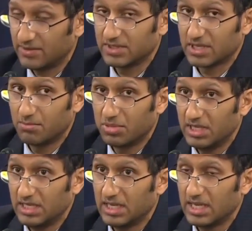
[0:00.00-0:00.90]
there is
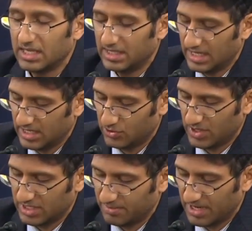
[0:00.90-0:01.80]
complete data
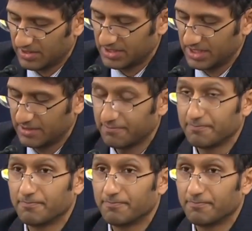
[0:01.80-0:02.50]
transparency.